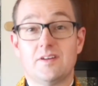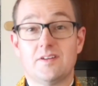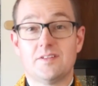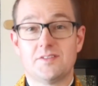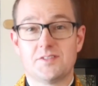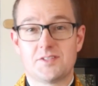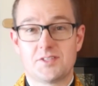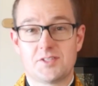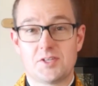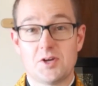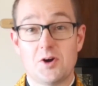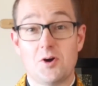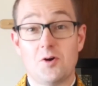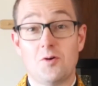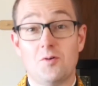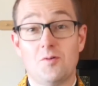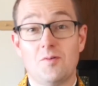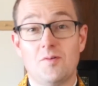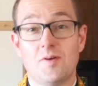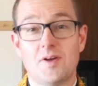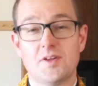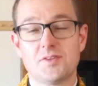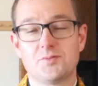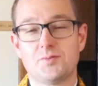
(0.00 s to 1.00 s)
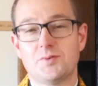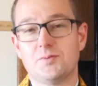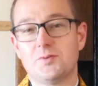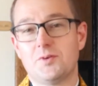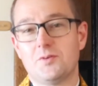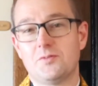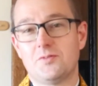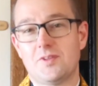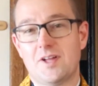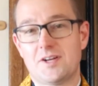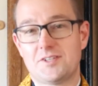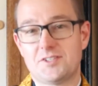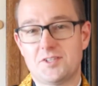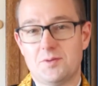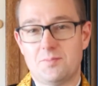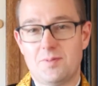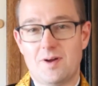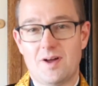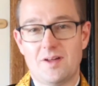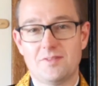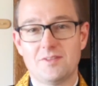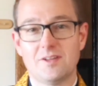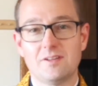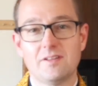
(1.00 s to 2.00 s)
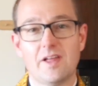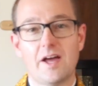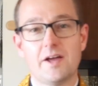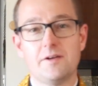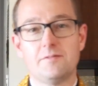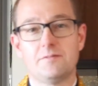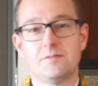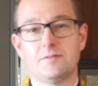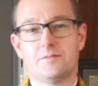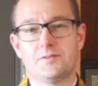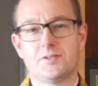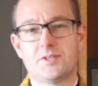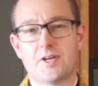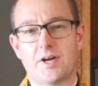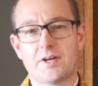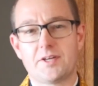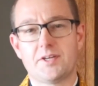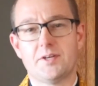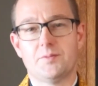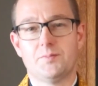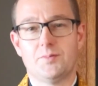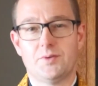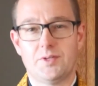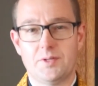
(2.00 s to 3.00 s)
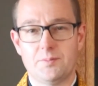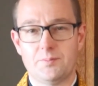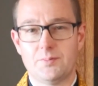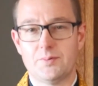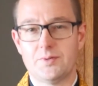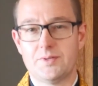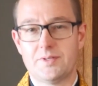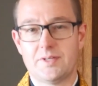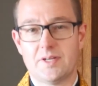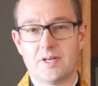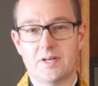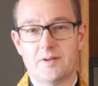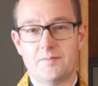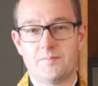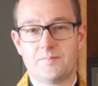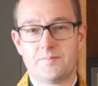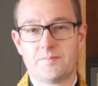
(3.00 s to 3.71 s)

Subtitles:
And so, as we reflect upon the life of Shakyamuni Buddha,